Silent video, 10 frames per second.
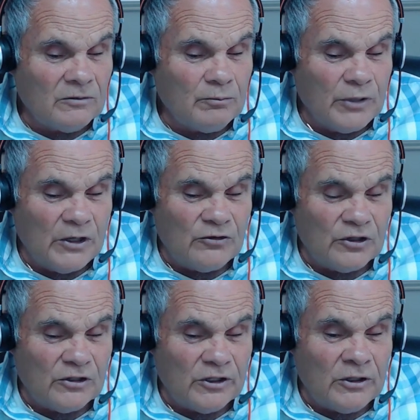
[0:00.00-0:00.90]

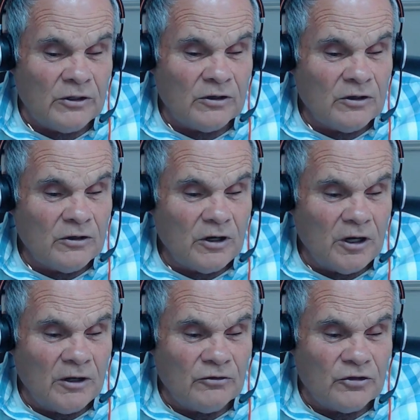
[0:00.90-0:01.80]
basically
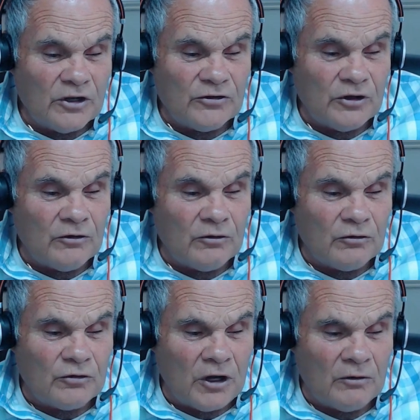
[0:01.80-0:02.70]
just
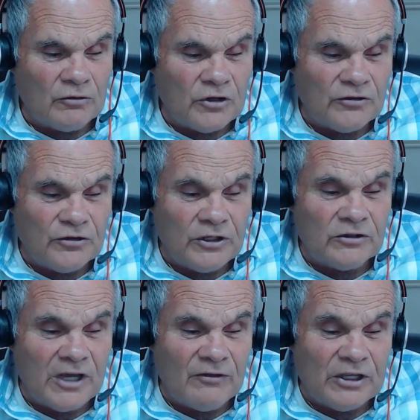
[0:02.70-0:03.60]
the
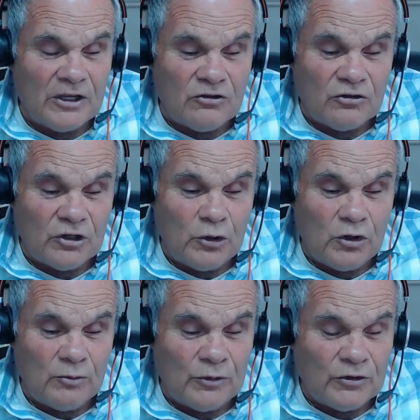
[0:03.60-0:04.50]
navigational
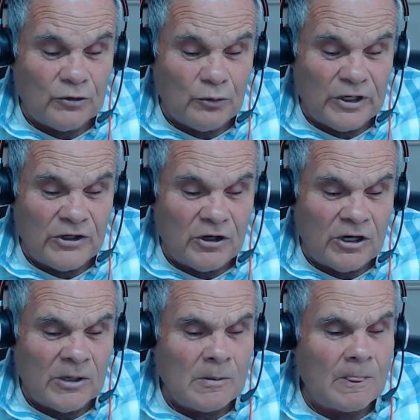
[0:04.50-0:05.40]
equipment, the
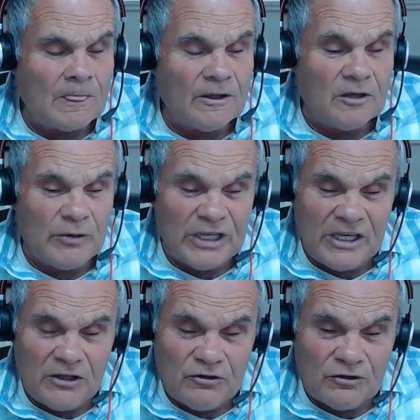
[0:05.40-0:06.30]
radar, the
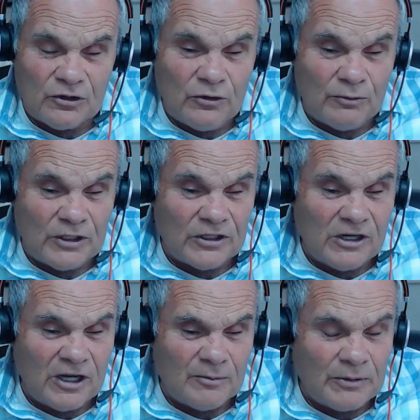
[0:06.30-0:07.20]
communications equipment in the
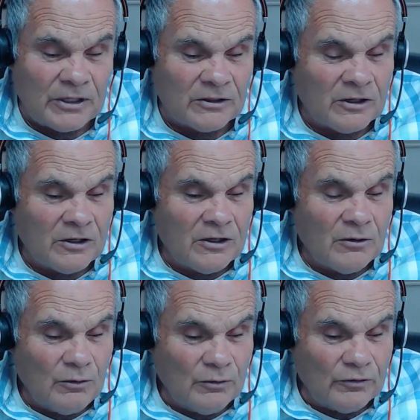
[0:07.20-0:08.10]
cockpit,
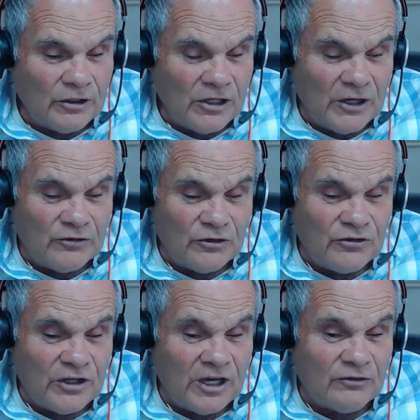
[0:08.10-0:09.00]
the license
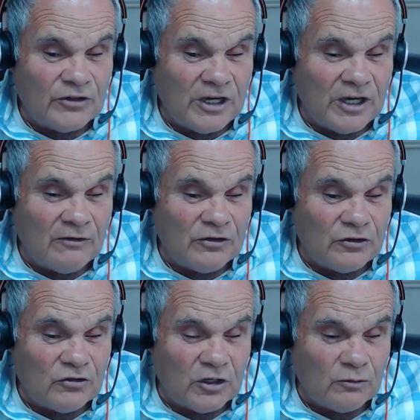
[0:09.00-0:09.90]
you have to have is
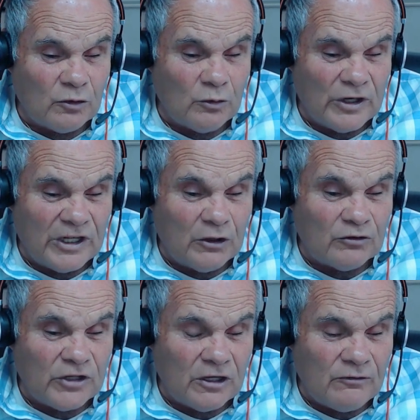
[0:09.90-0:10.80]
a general radio
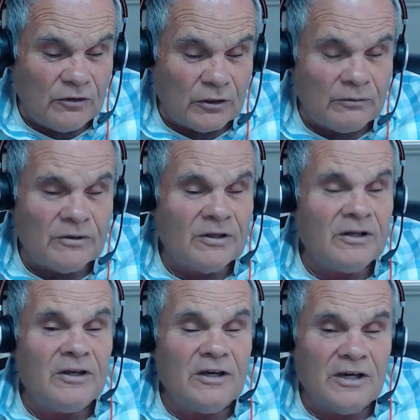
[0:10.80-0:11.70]
telephone.
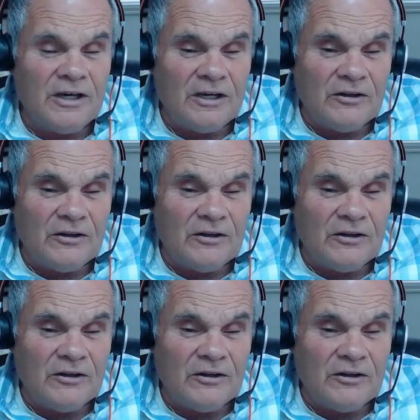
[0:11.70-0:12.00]
And